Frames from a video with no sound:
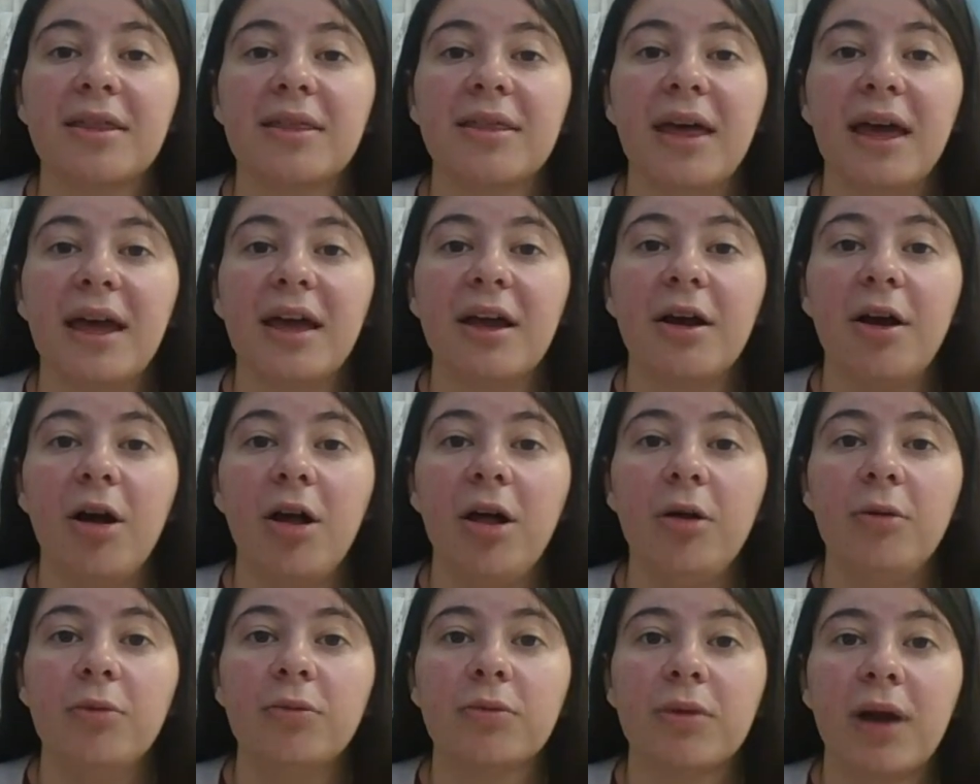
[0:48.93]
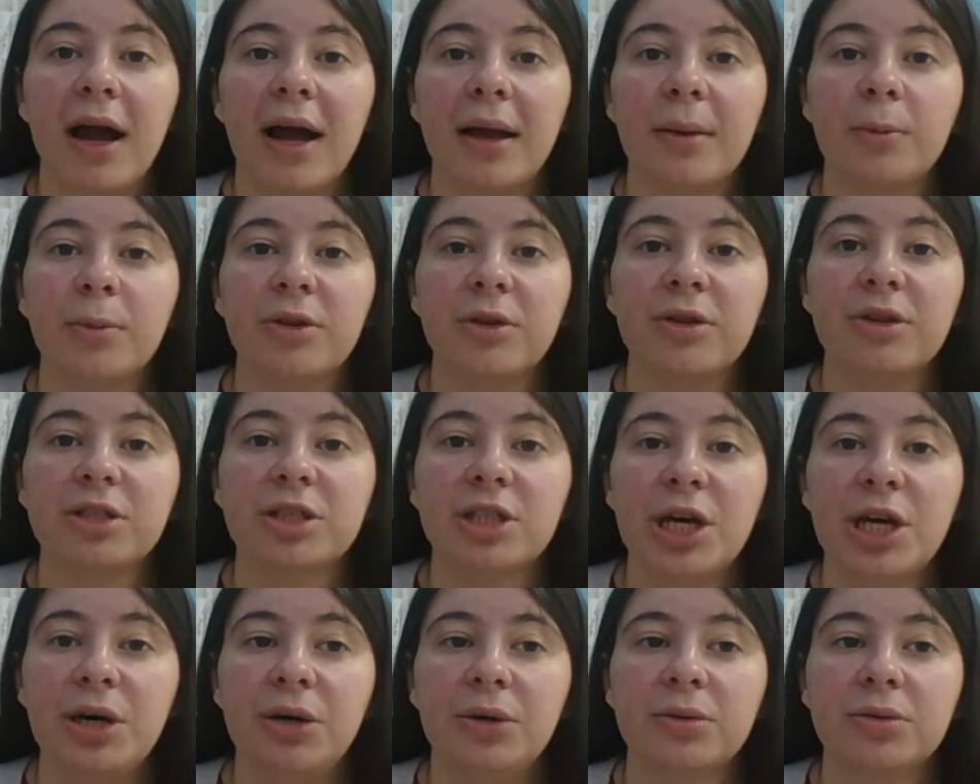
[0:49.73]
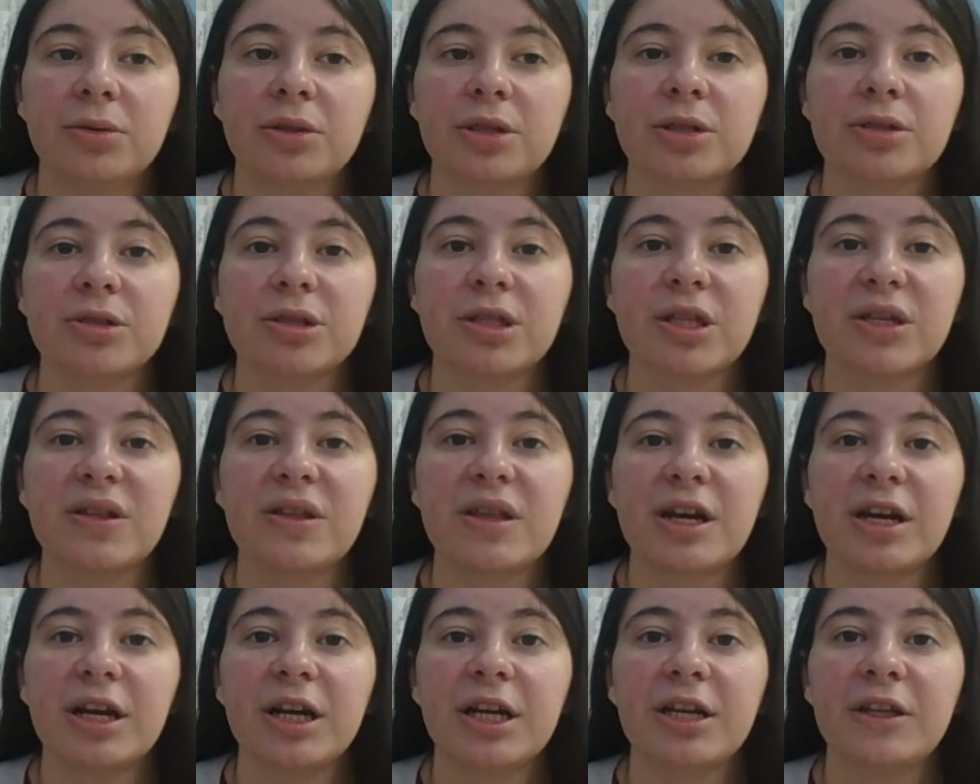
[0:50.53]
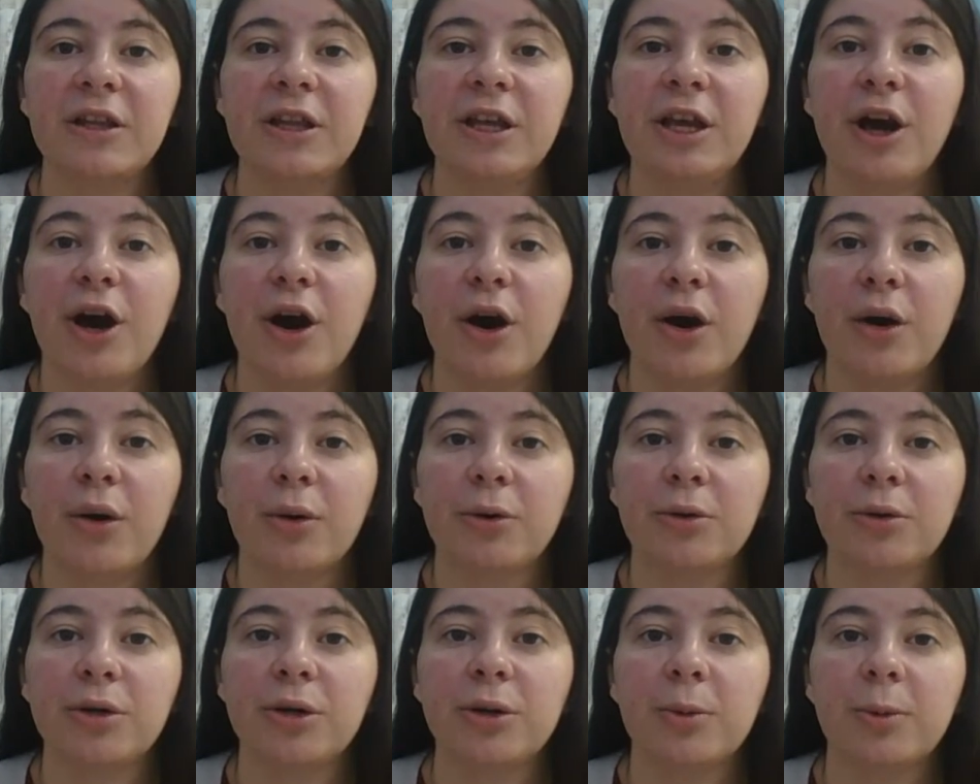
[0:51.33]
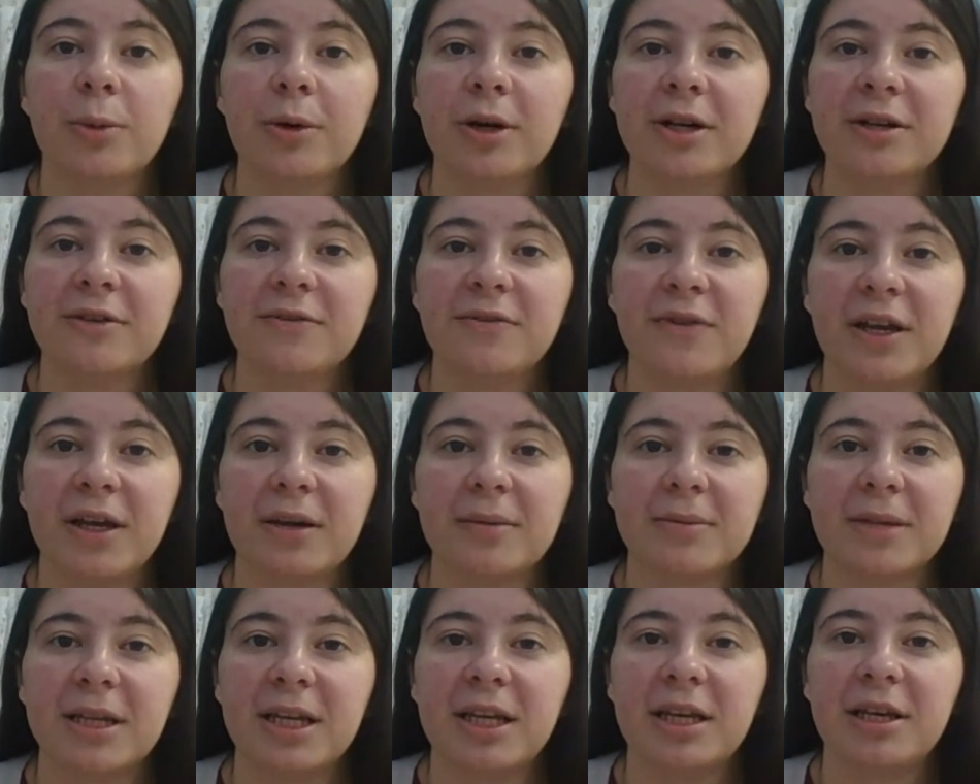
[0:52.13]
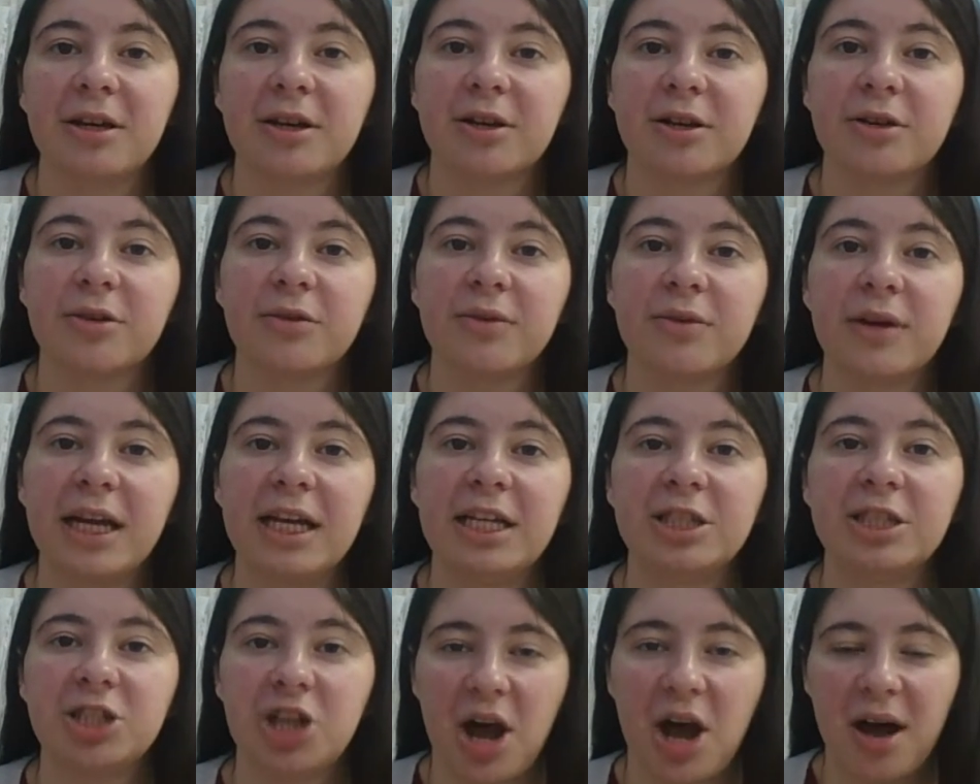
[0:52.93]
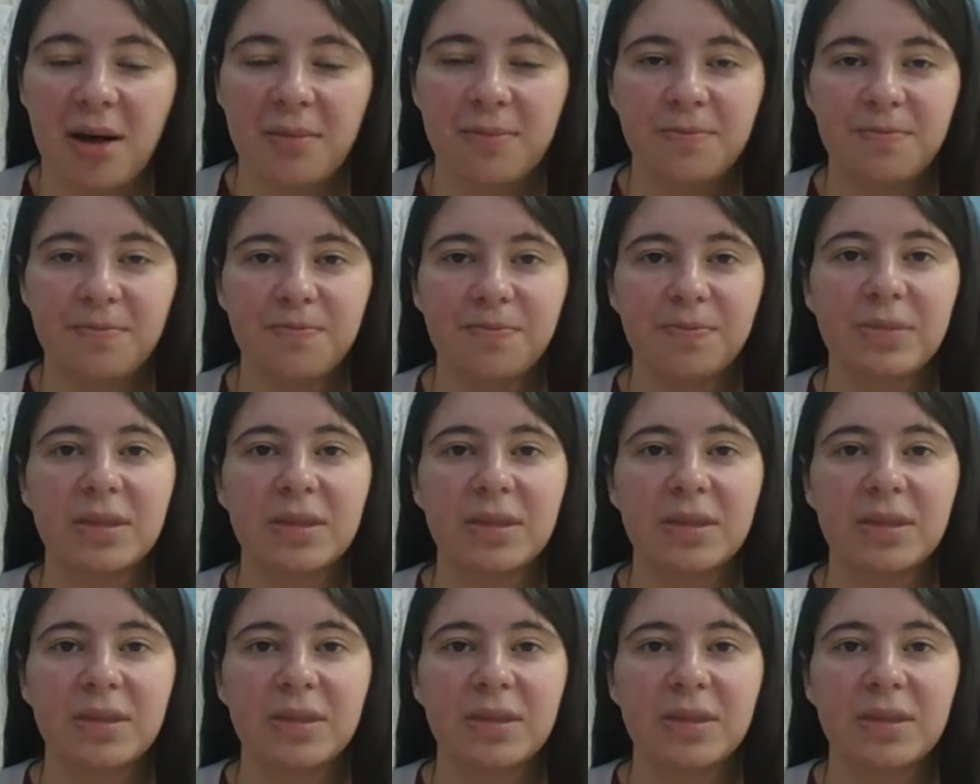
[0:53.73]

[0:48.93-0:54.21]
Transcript: they all rhyme with tone, so they're in the own word family. Great job.